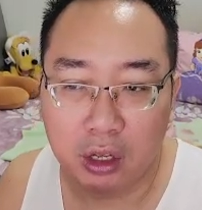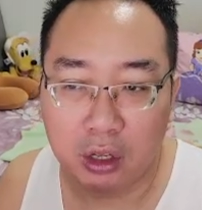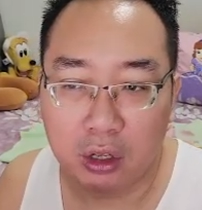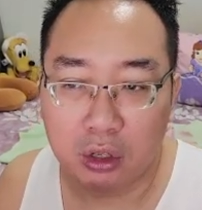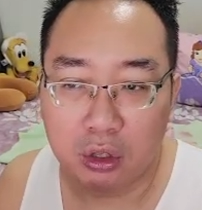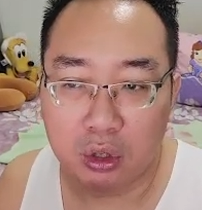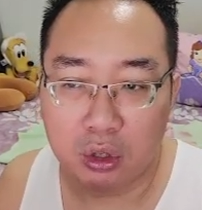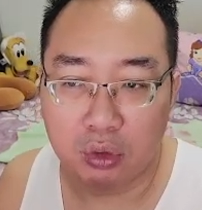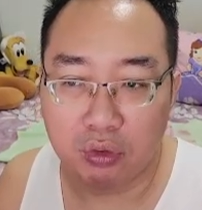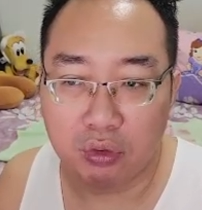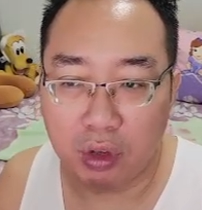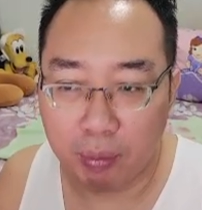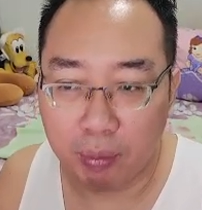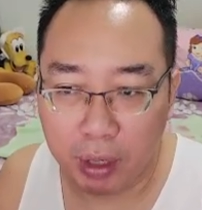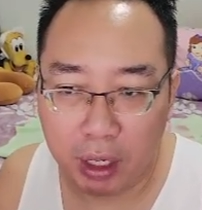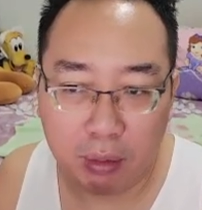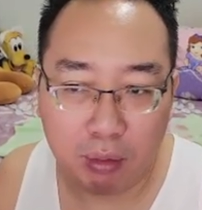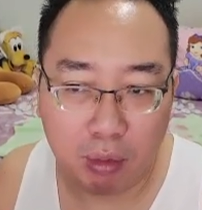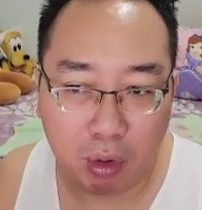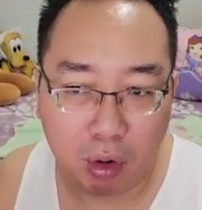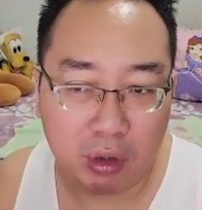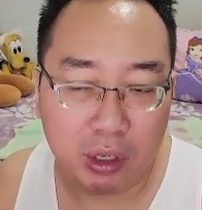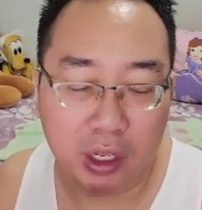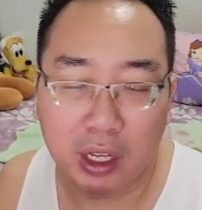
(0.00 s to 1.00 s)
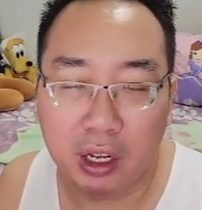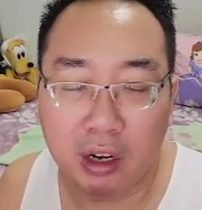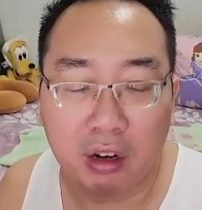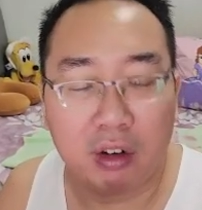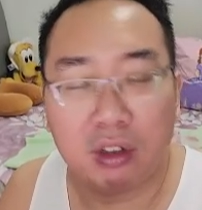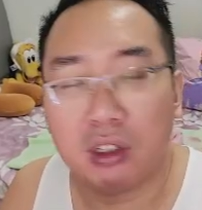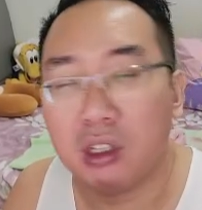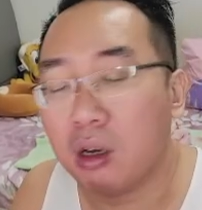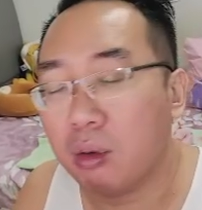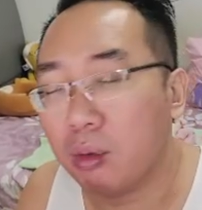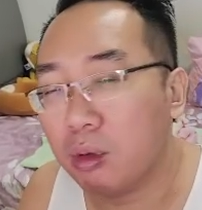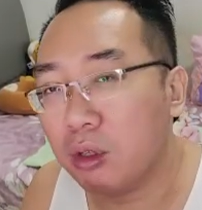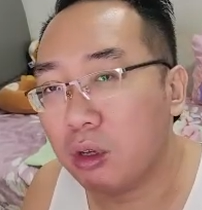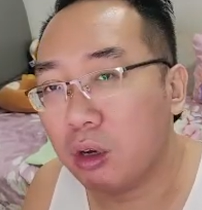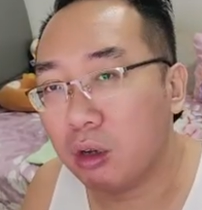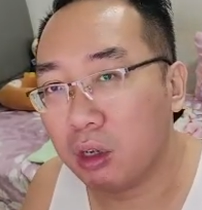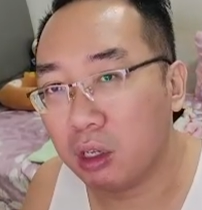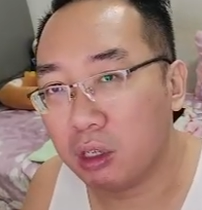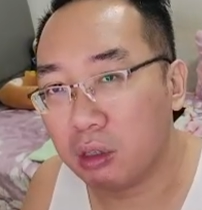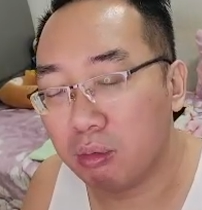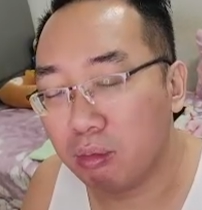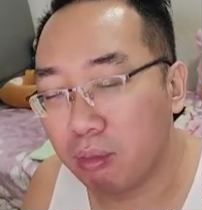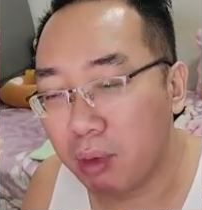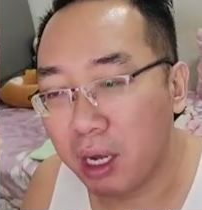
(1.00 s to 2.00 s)
So if you're paying more than 800 Singapore
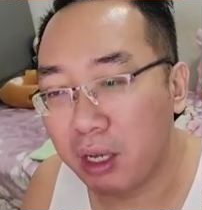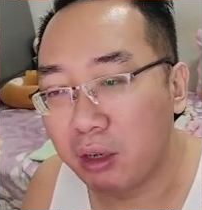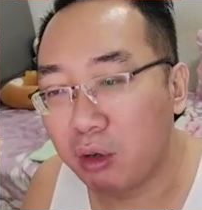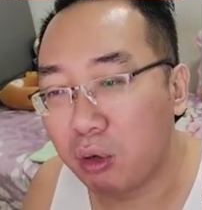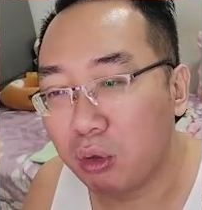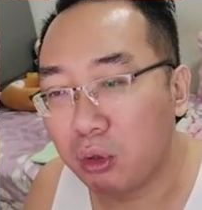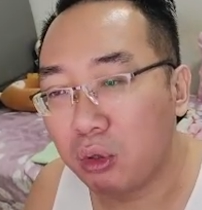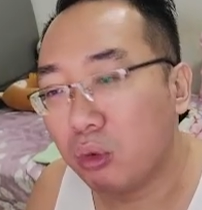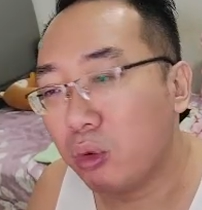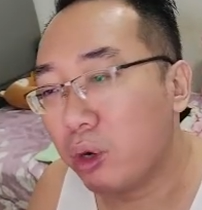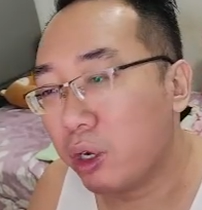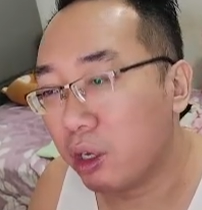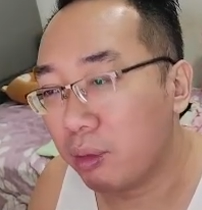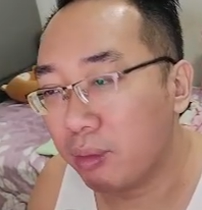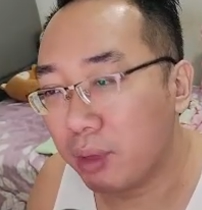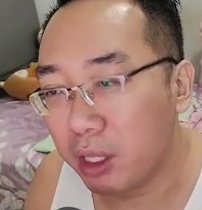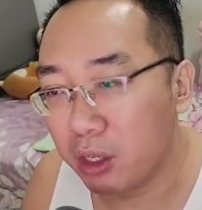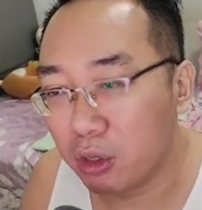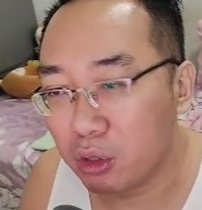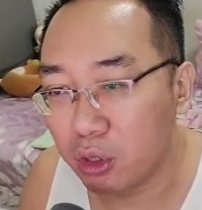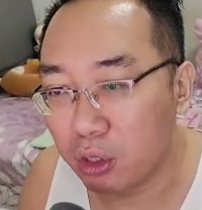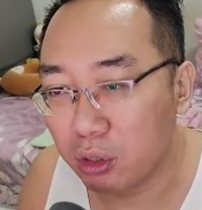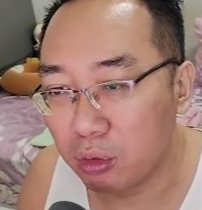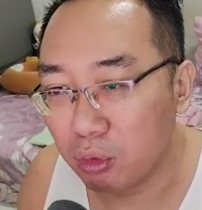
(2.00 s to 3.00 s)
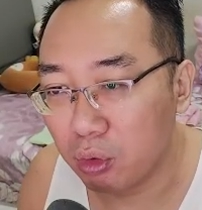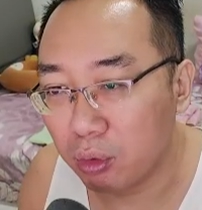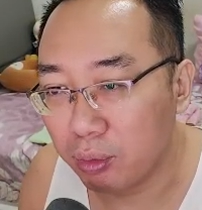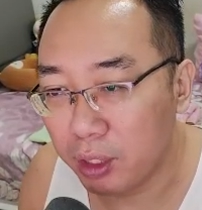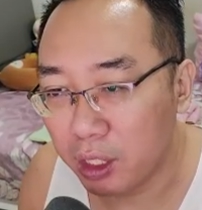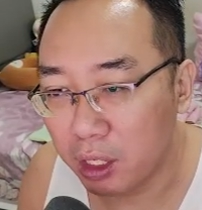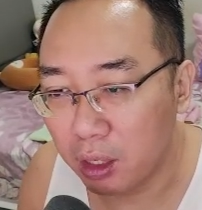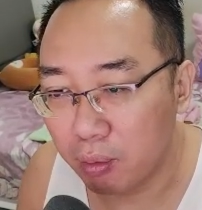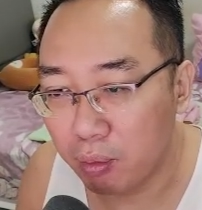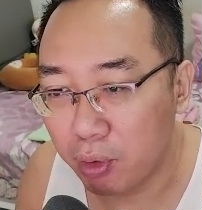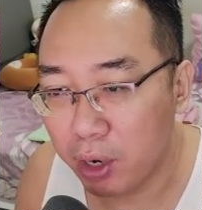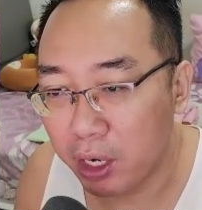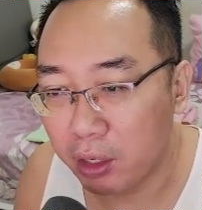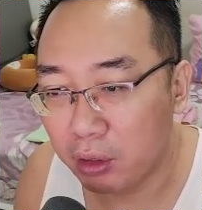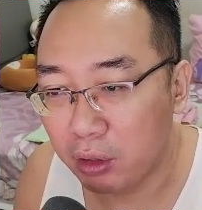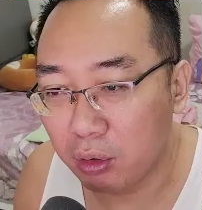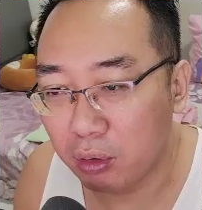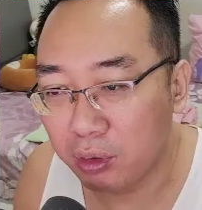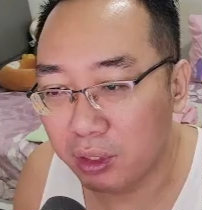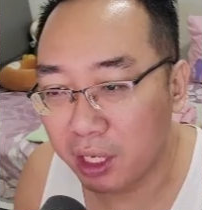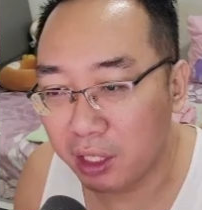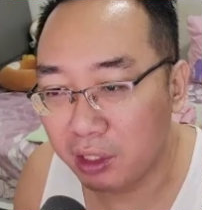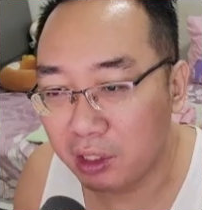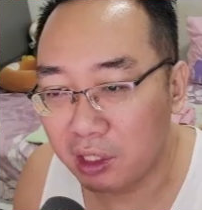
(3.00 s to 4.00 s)
dollars, my go-to recommendation will be a brand
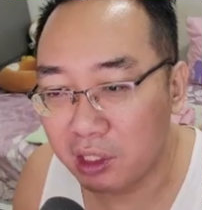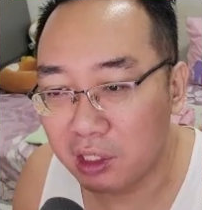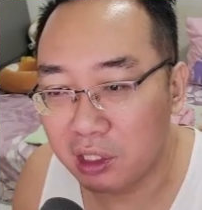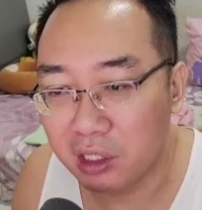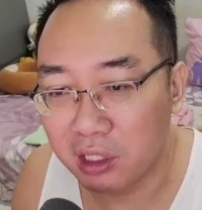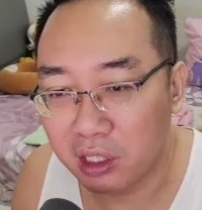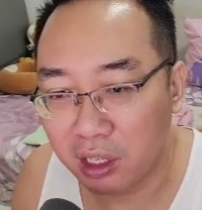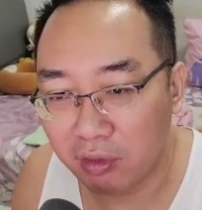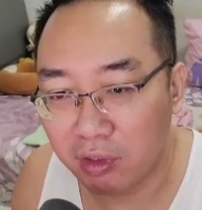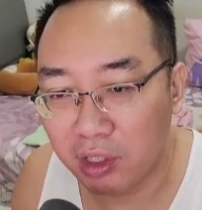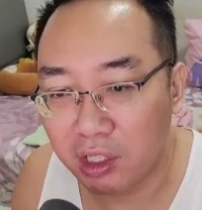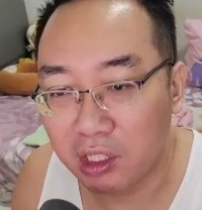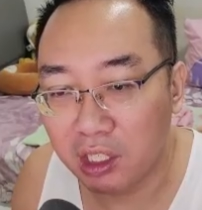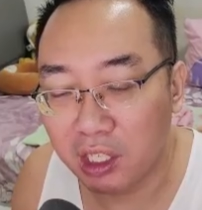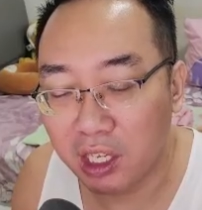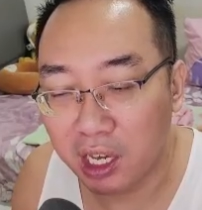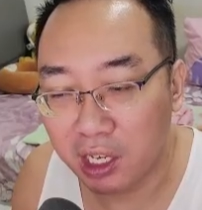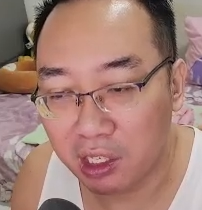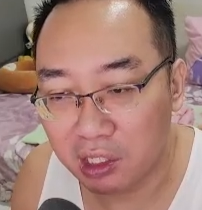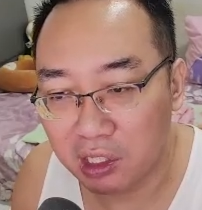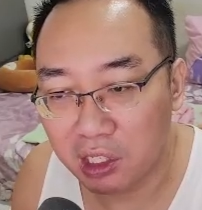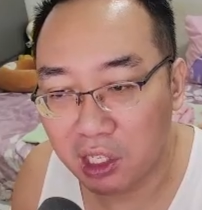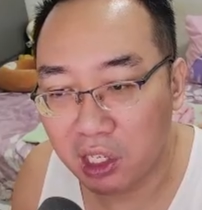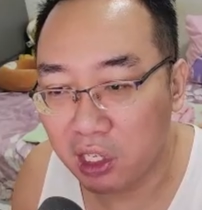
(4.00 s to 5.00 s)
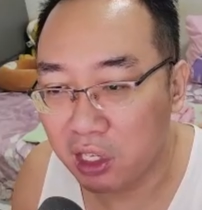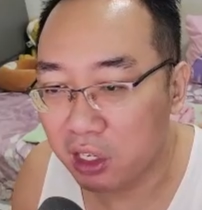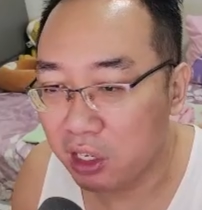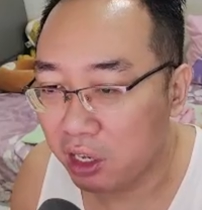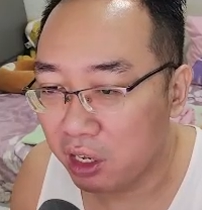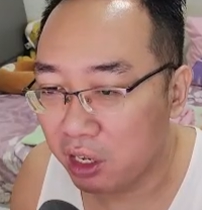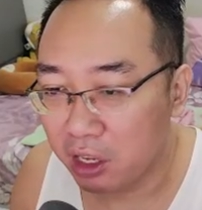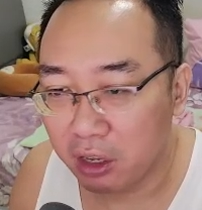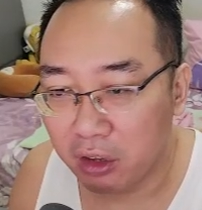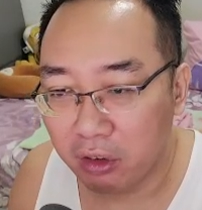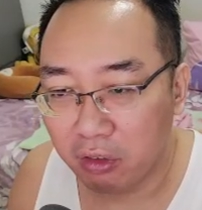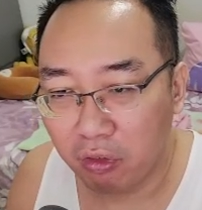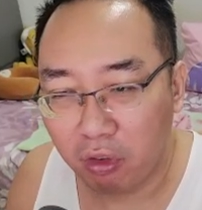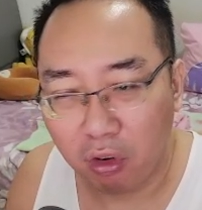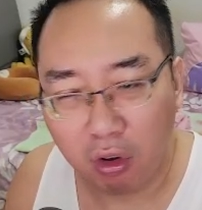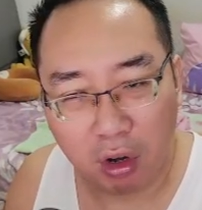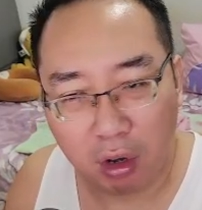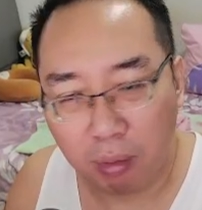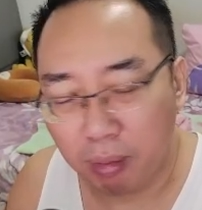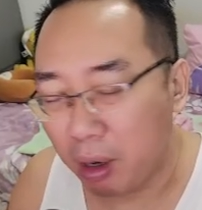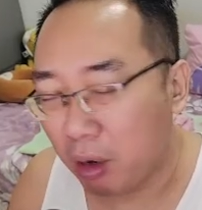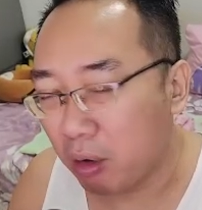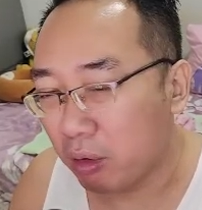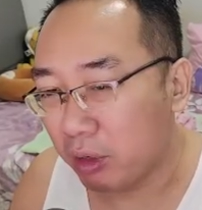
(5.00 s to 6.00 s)
new 9070 XT for
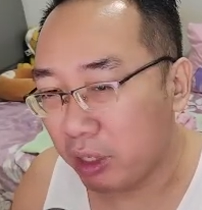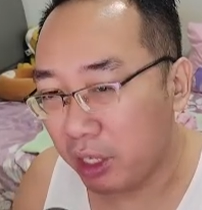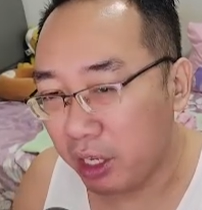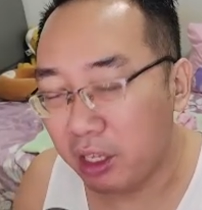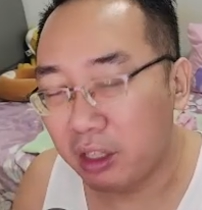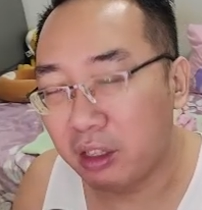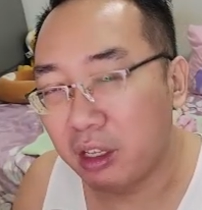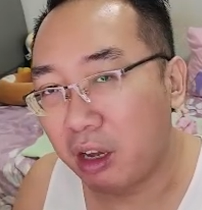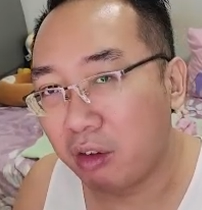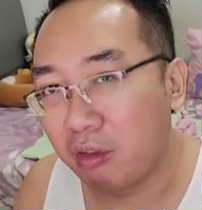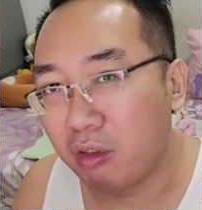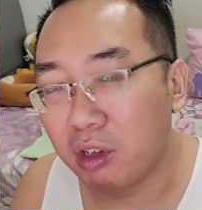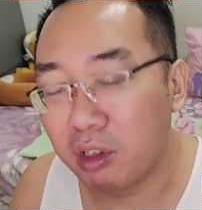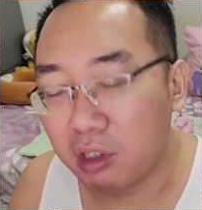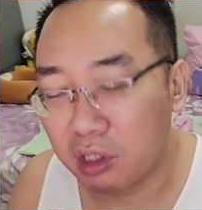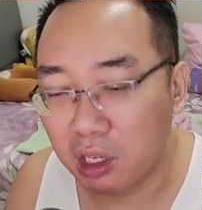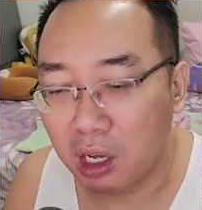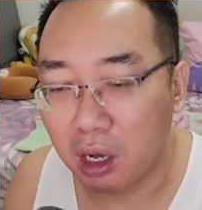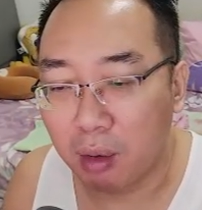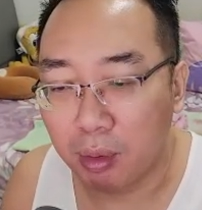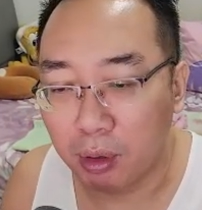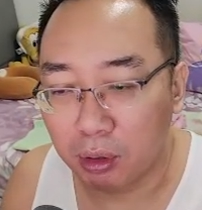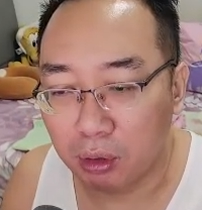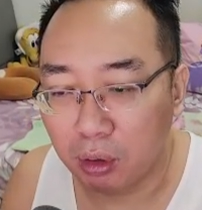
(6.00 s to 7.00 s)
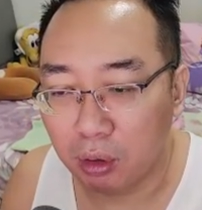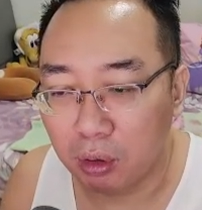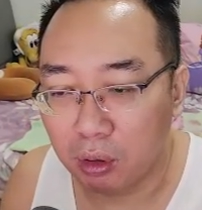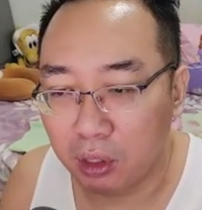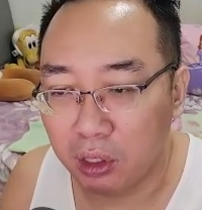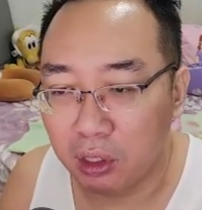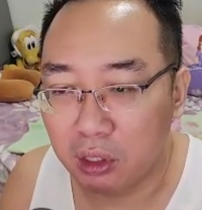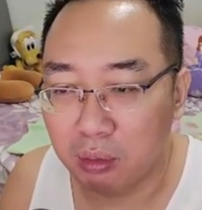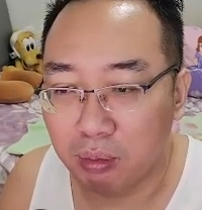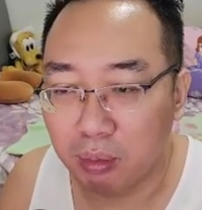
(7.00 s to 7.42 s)
about 800 Singapore dollars.